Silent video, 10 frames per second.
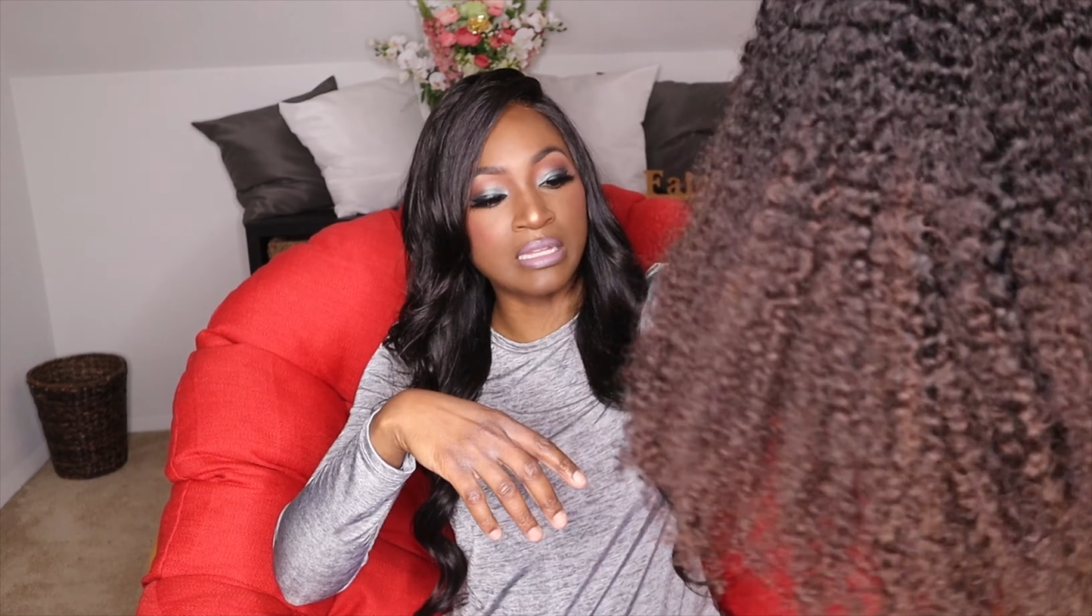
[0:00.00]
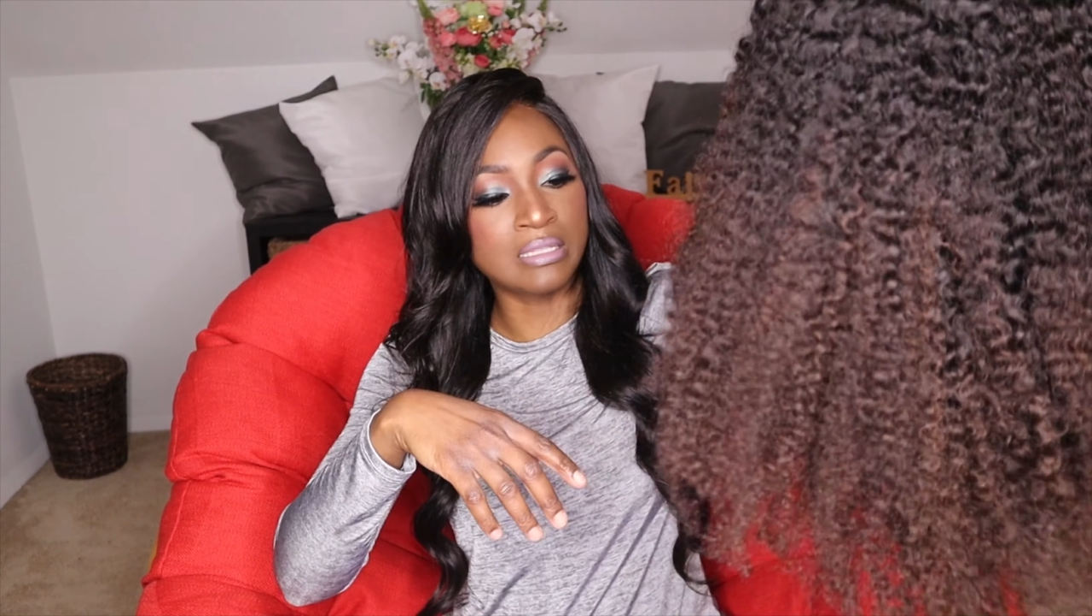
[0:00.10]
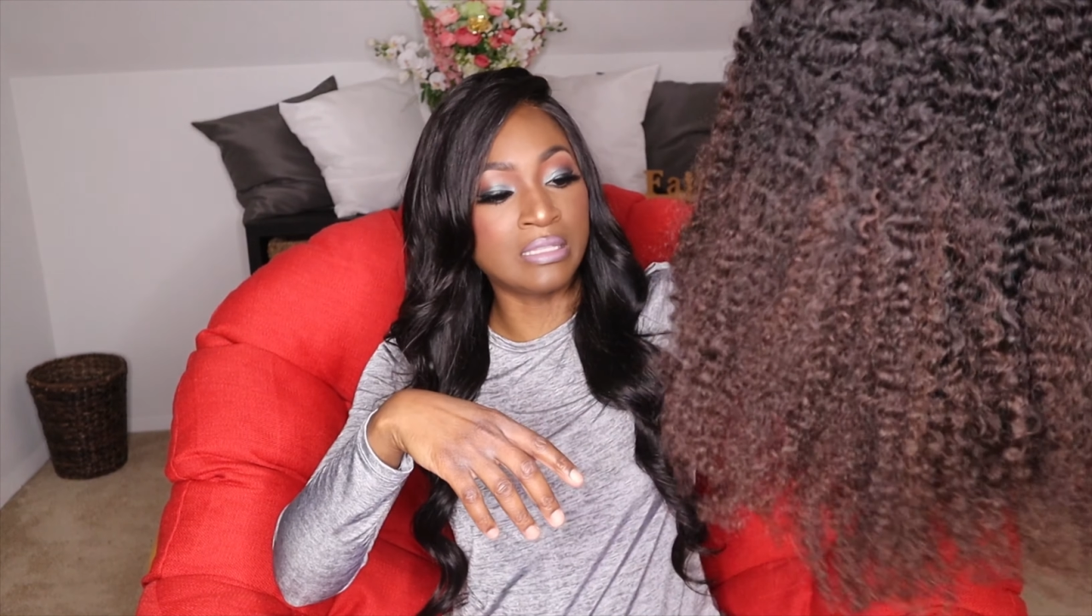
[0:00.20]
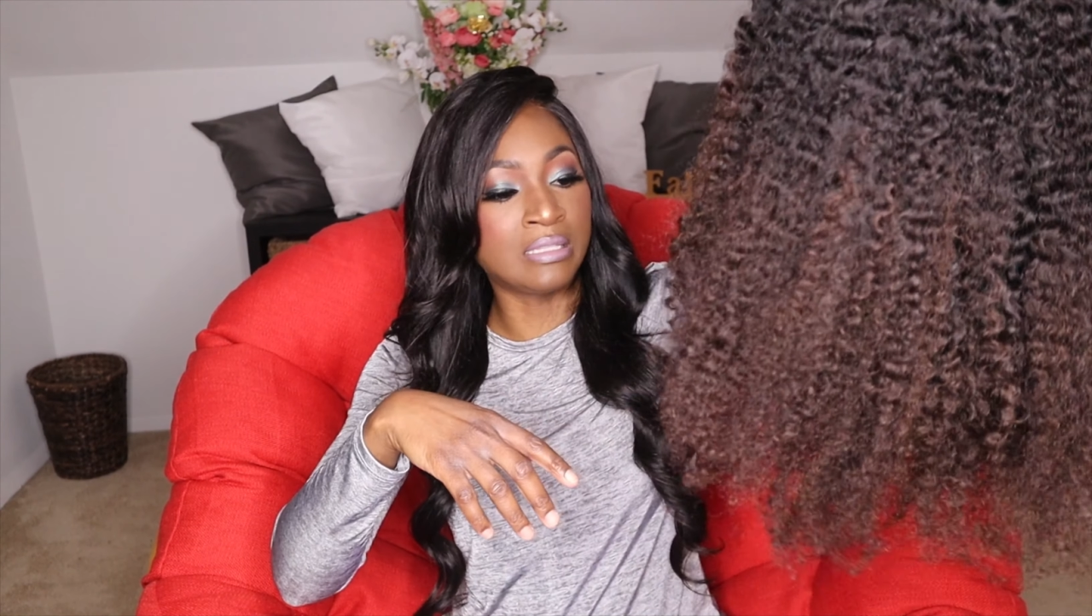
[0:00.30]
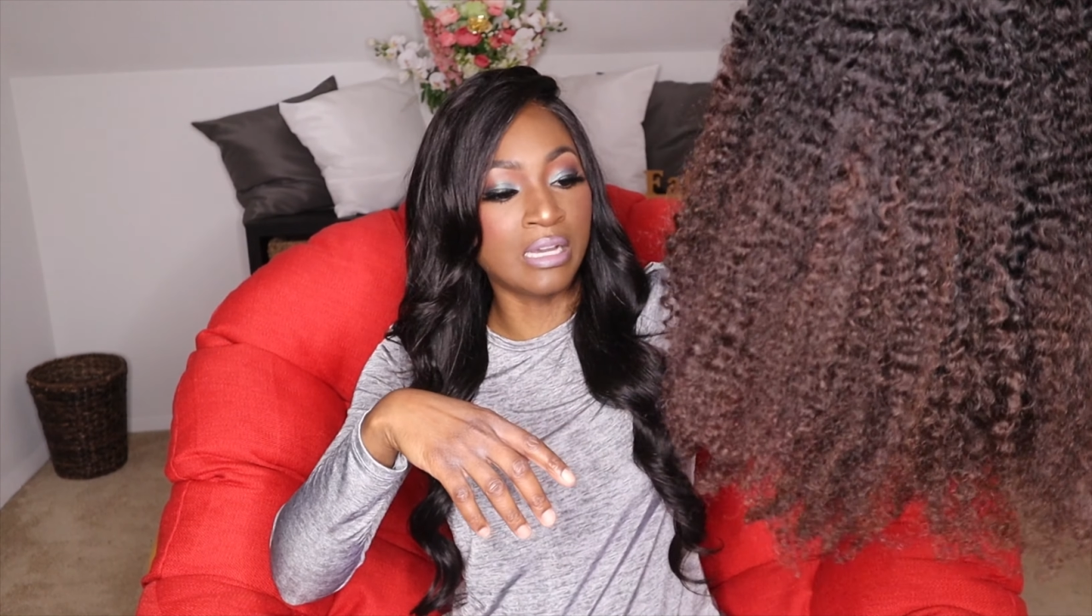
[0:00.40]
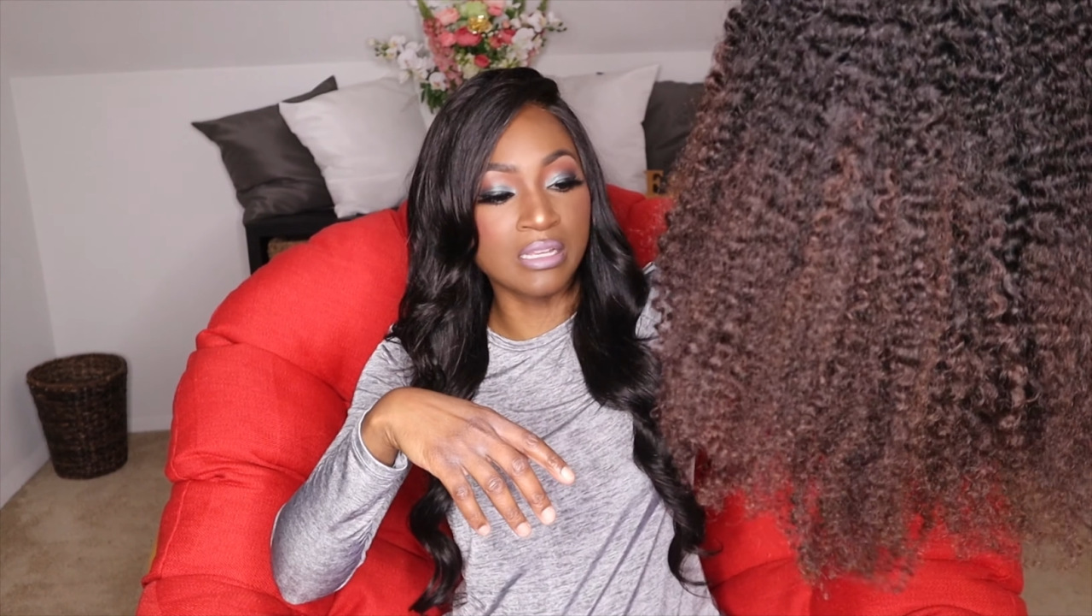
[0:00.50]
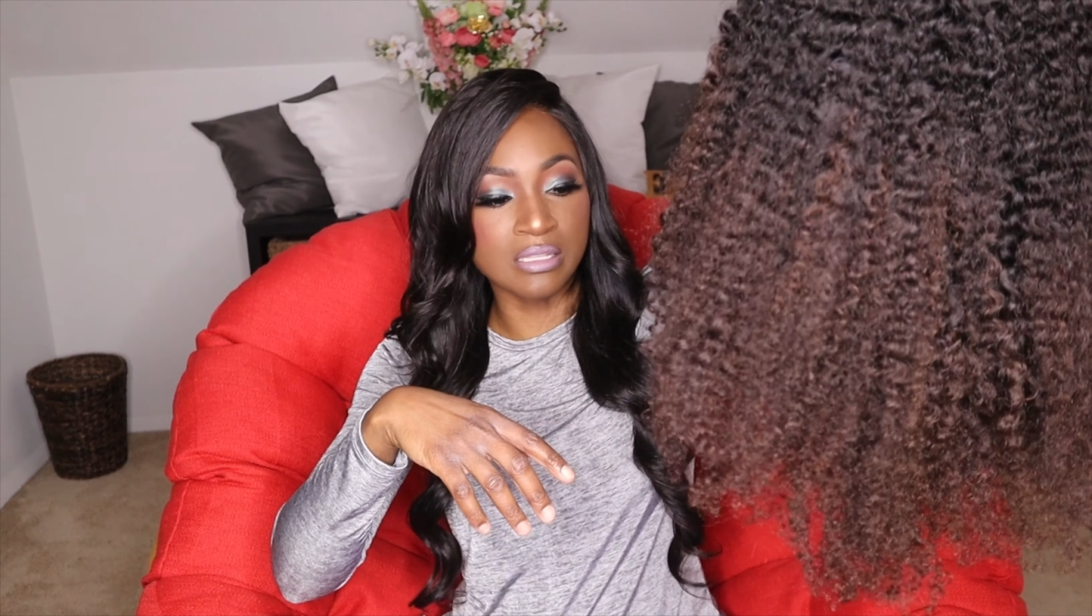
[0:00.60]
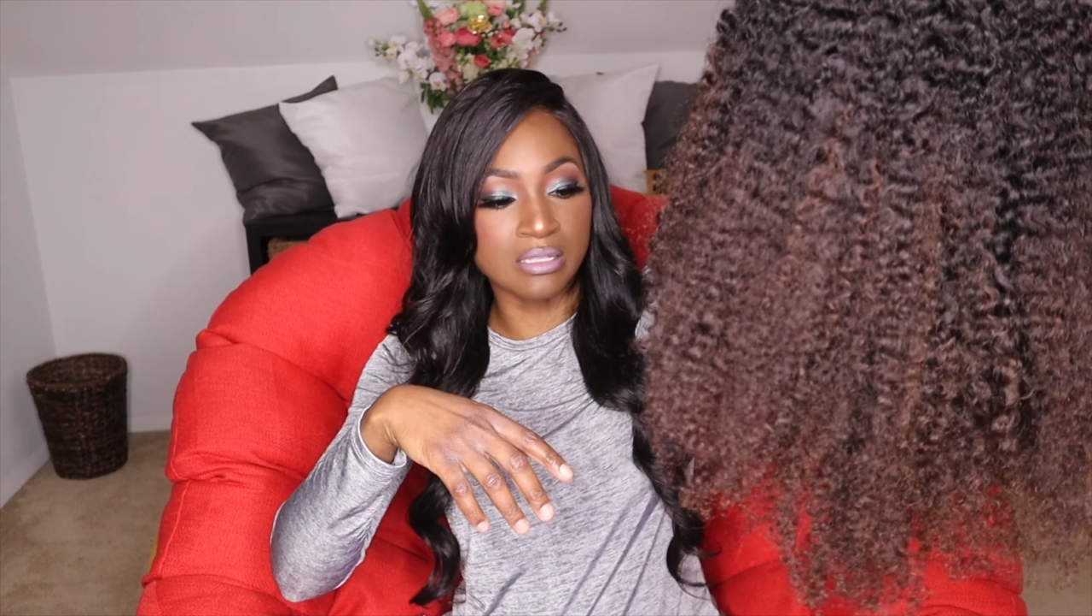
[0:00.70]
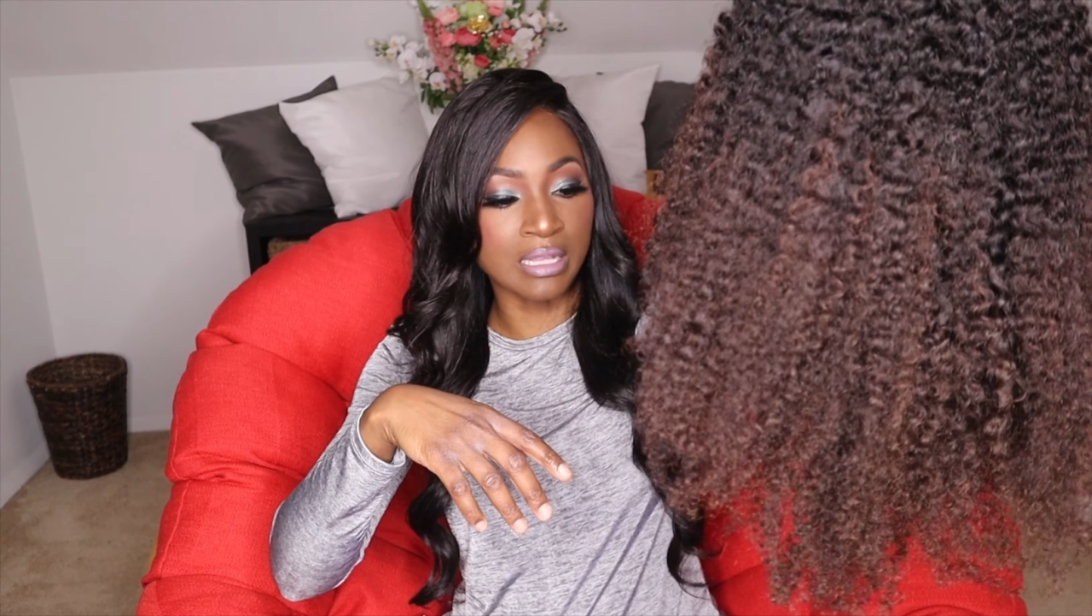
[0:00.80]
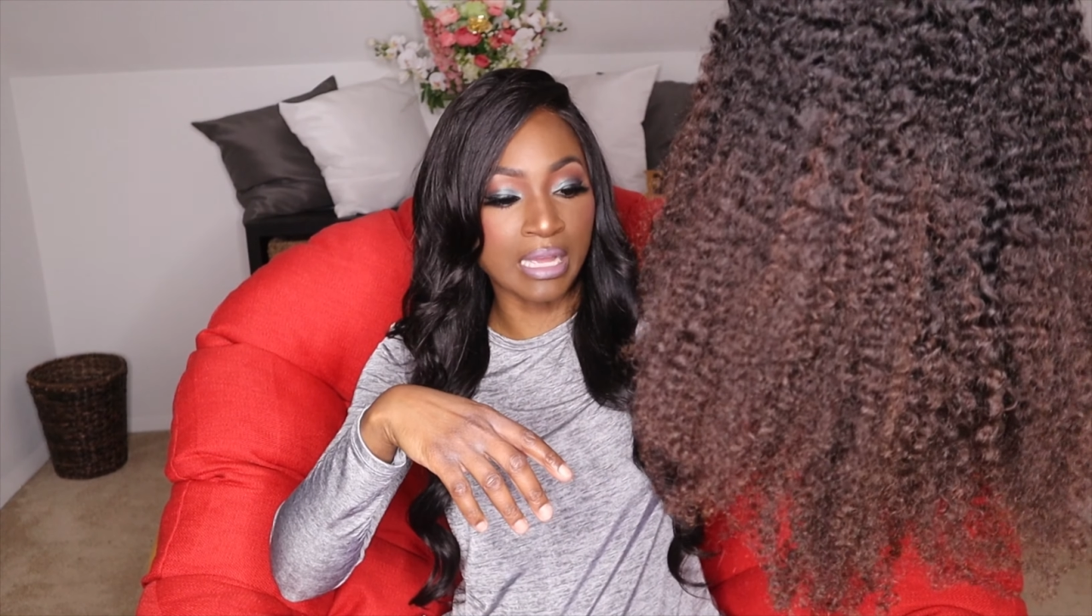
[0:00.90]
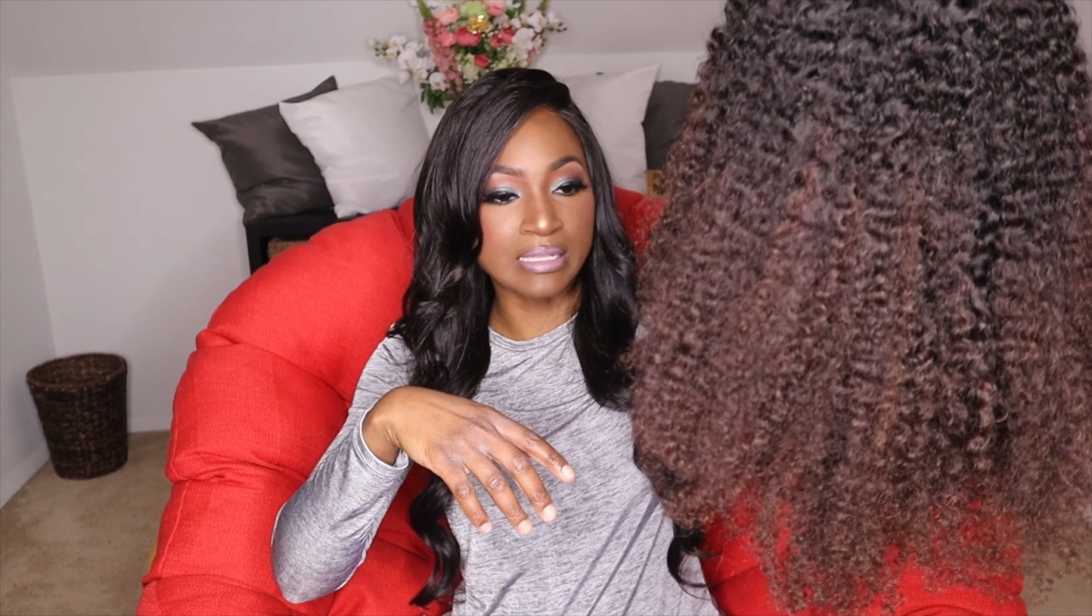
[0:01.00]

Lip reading: It does, like I